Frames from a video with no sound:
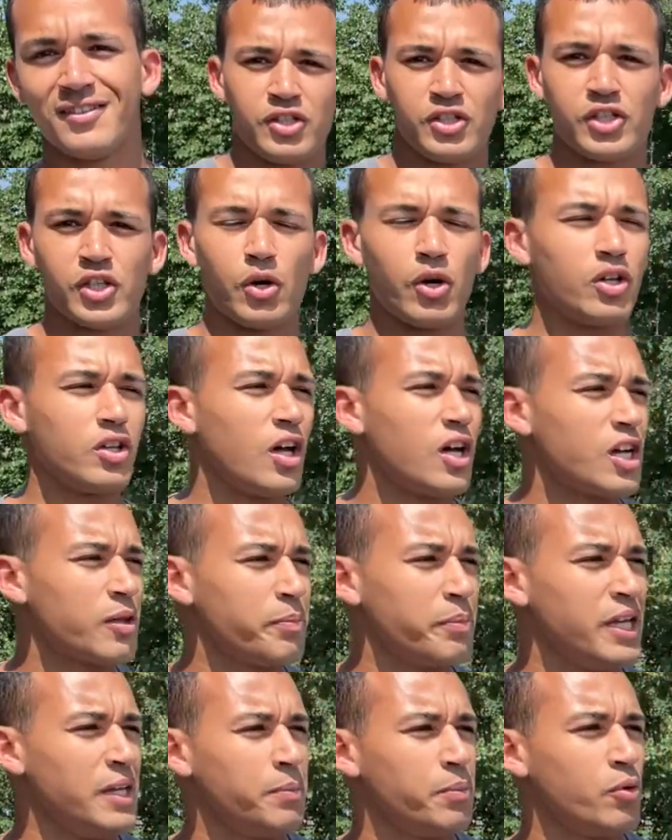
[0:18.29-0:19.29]
So, a lot
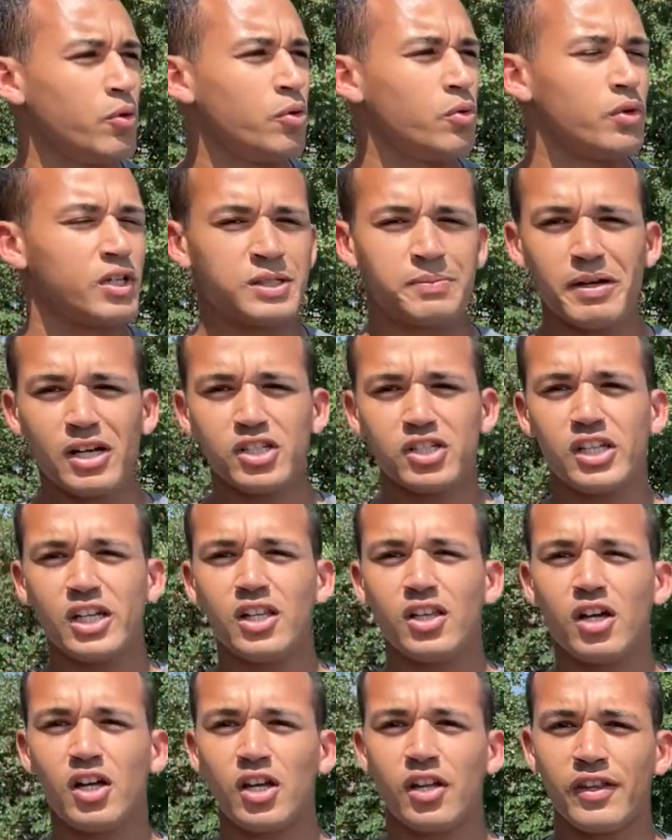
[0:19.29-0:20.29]
of people, especially
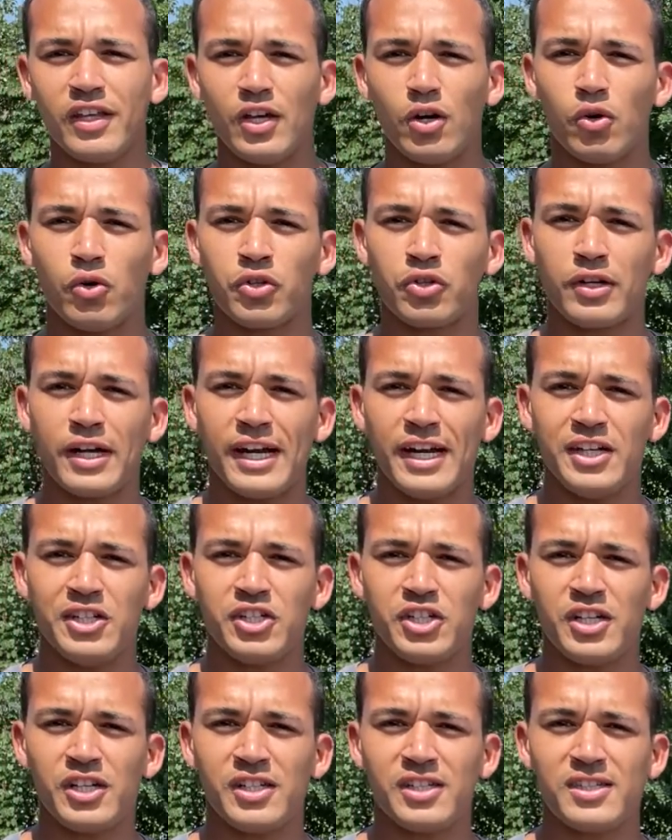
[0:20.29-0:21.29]
a lot of the older
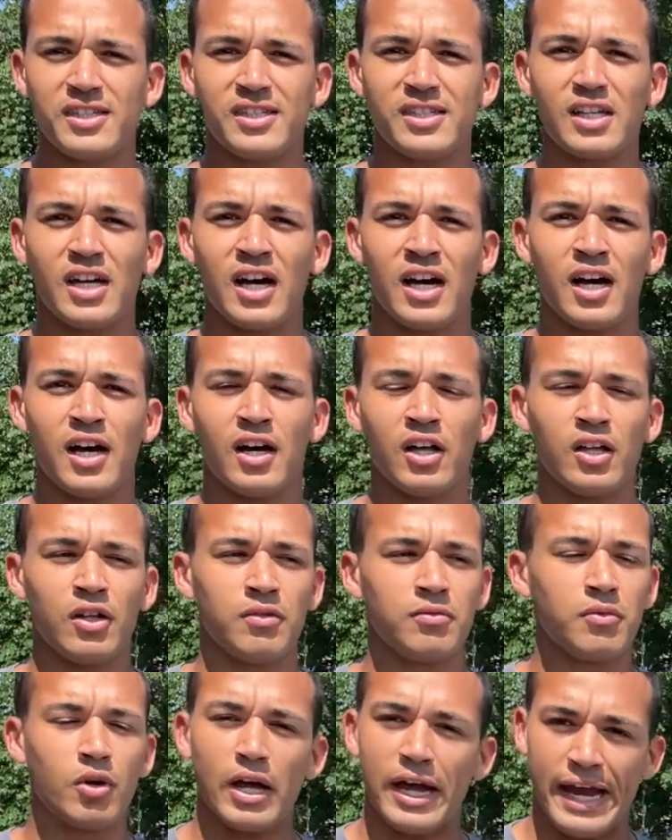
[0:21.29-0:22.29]
agents, uh,
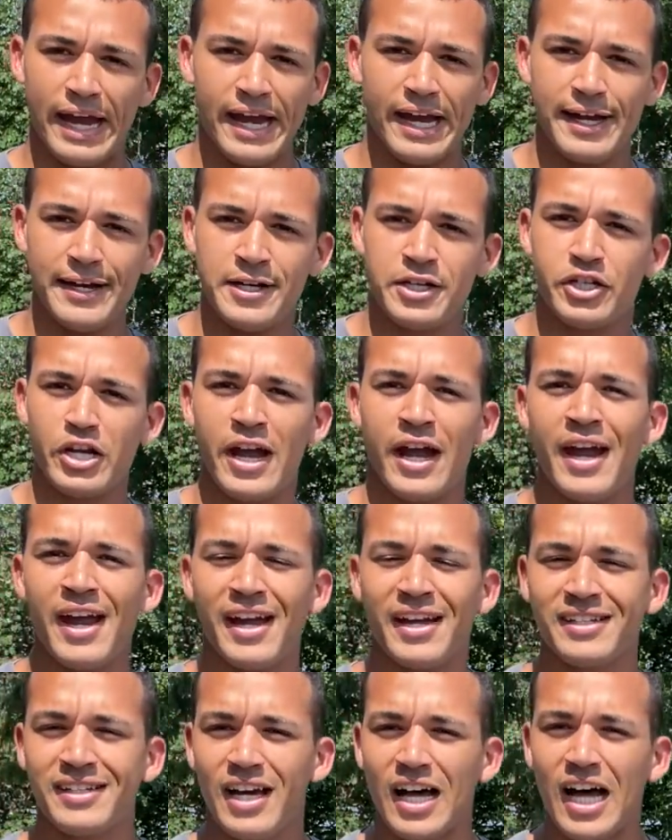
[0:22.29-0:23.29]
age
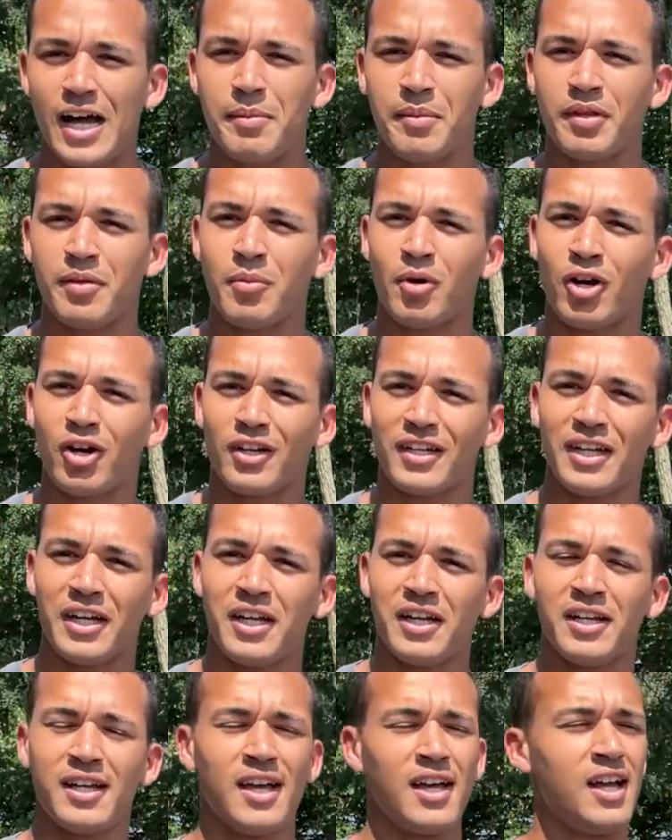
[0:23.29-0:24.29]
and time in the
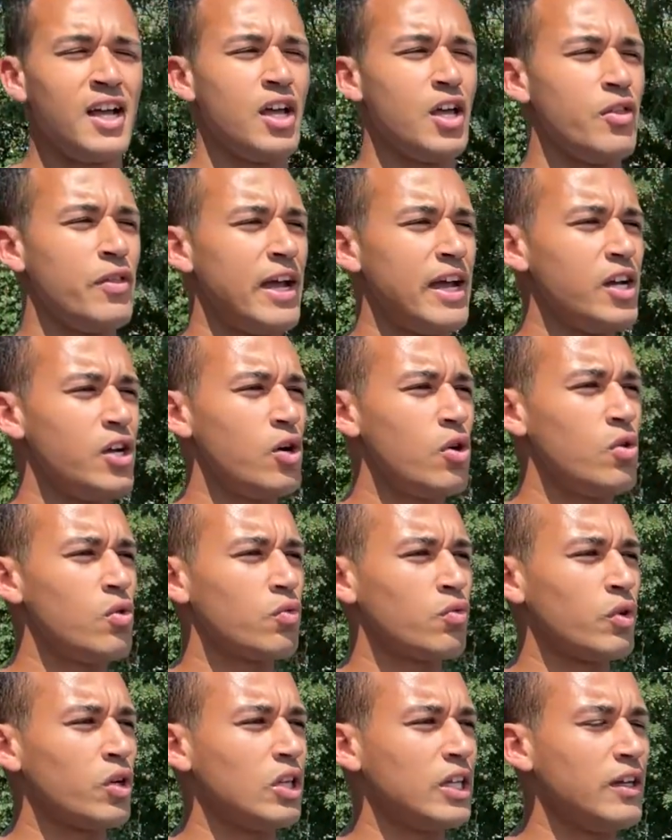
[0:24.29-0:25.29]
market, they
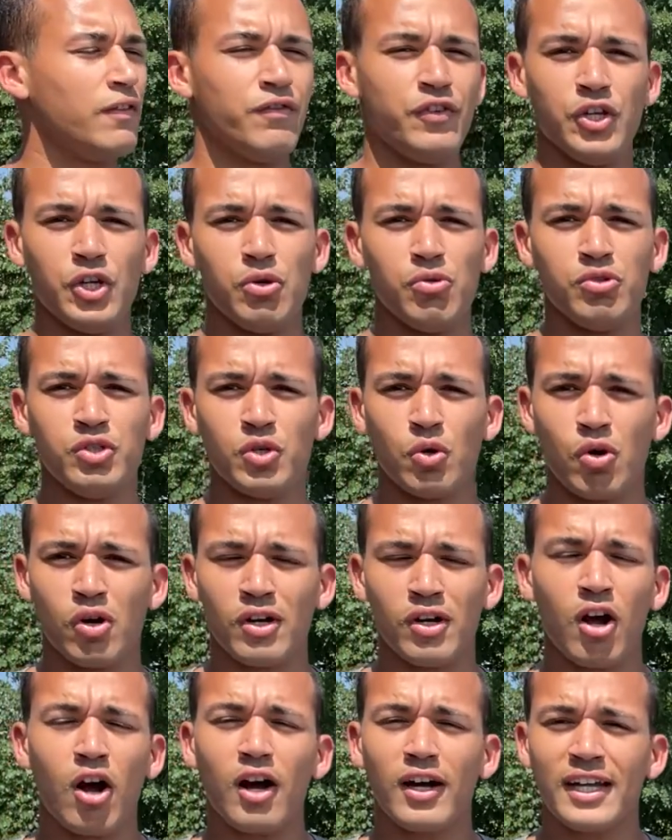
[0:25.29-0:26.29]
don't really view door
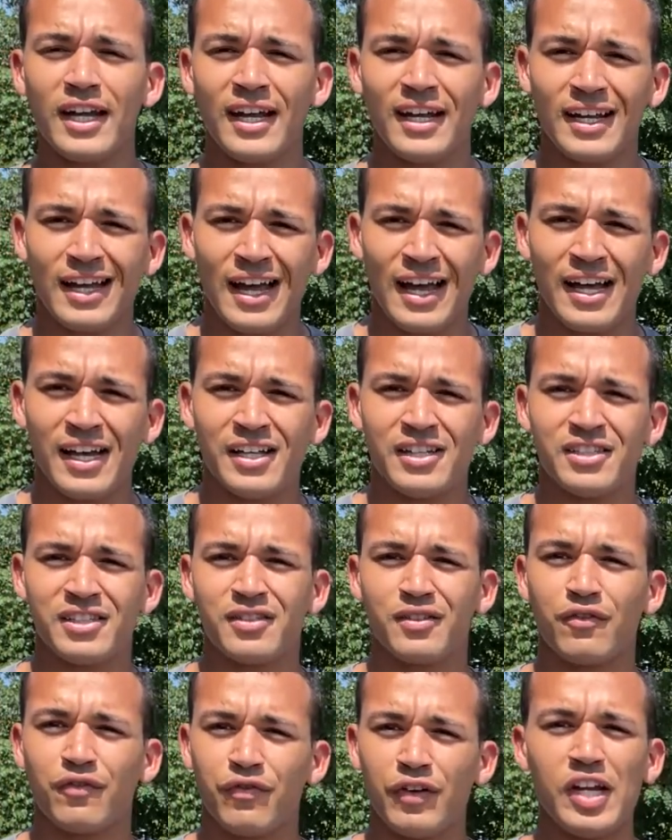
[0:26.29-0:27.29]
knocking as
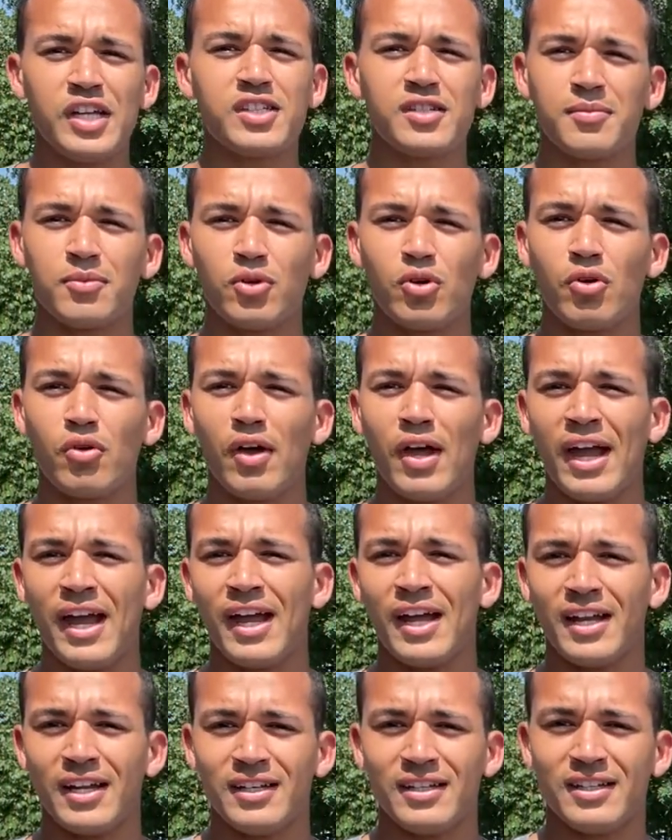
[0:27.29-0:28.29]
feasible
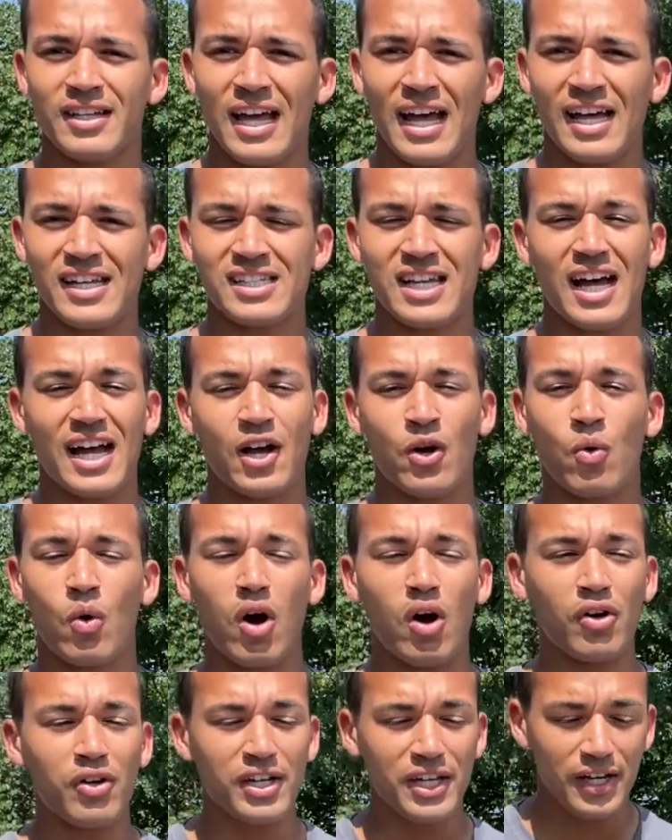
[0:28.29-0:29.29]
and as high
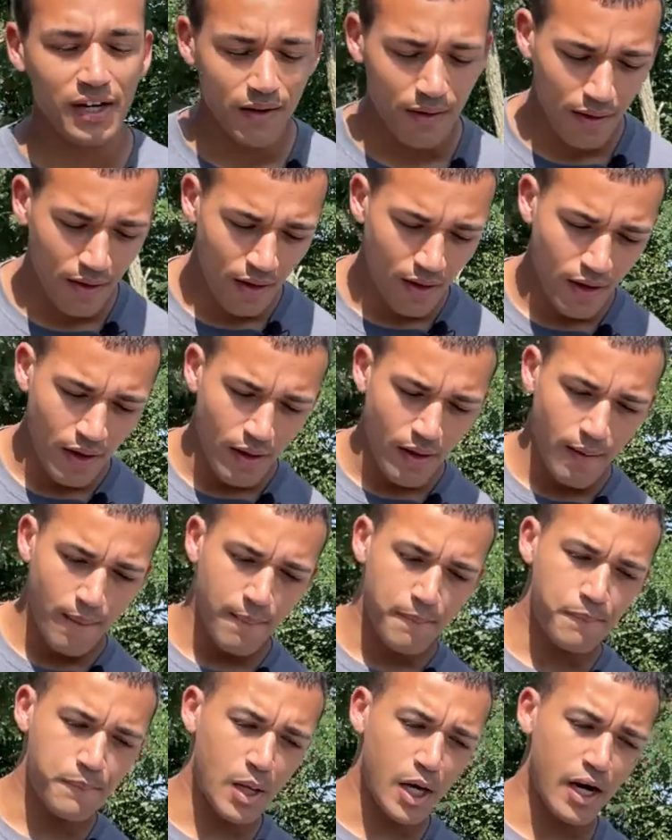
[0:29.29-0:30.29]
quality.
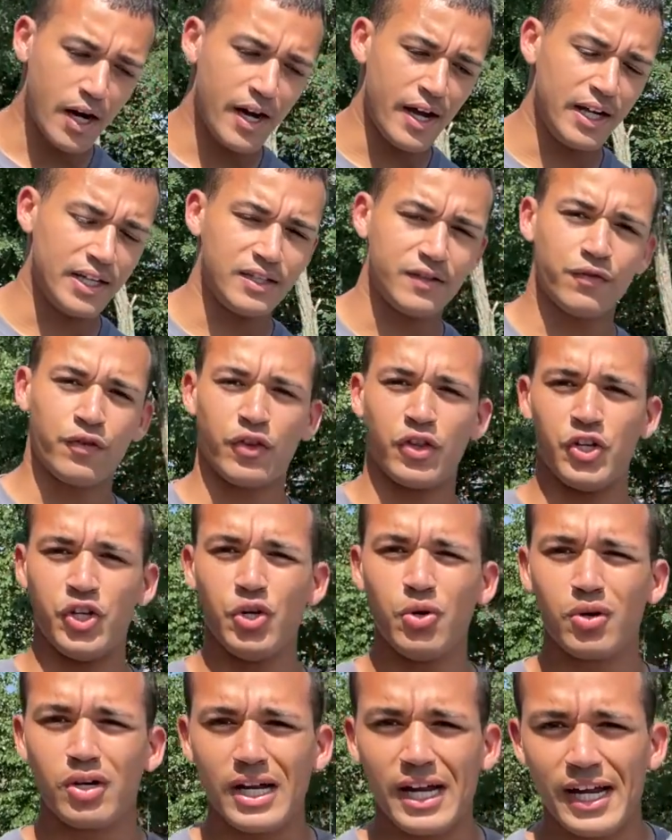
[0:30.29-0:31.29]
But for the
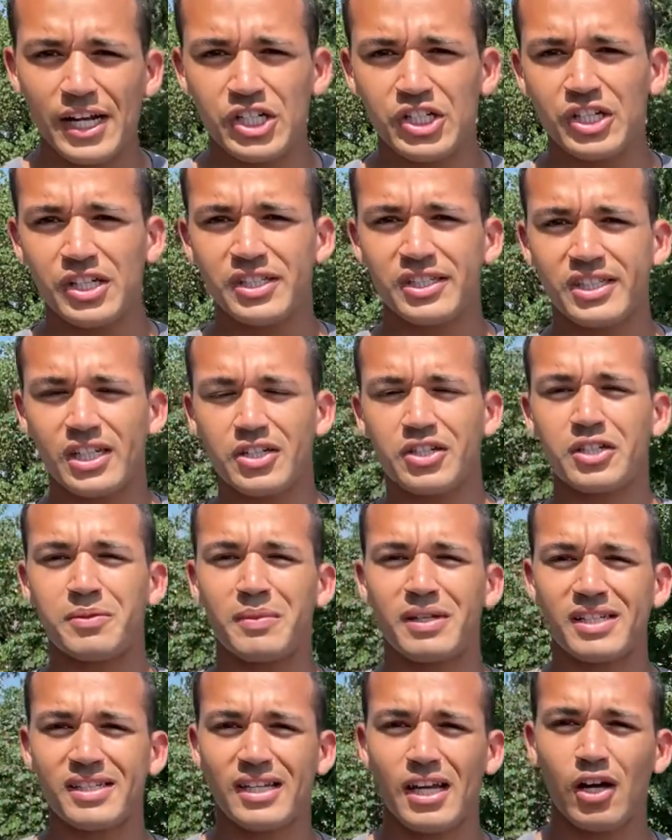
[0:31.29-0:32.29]
newer agents, such as
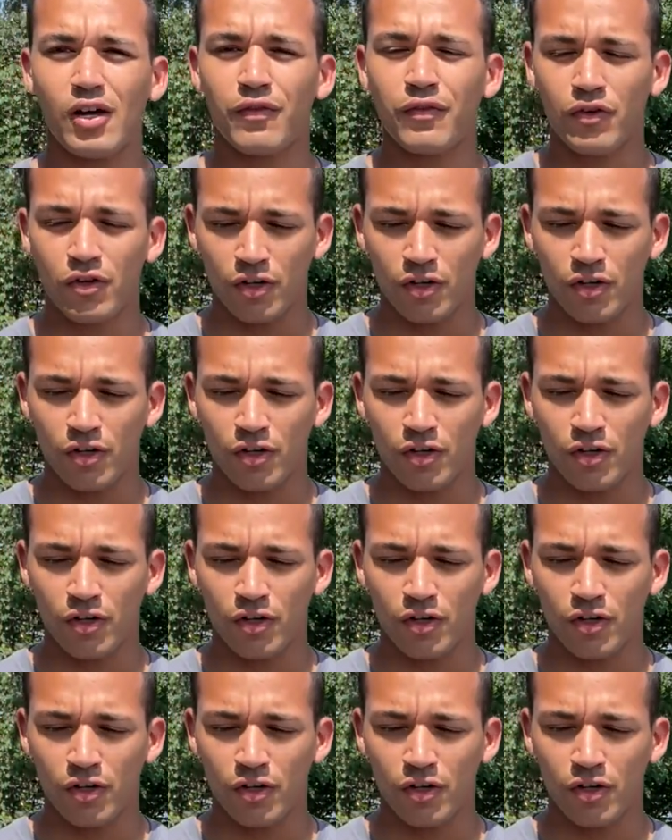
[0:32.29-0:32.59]
myself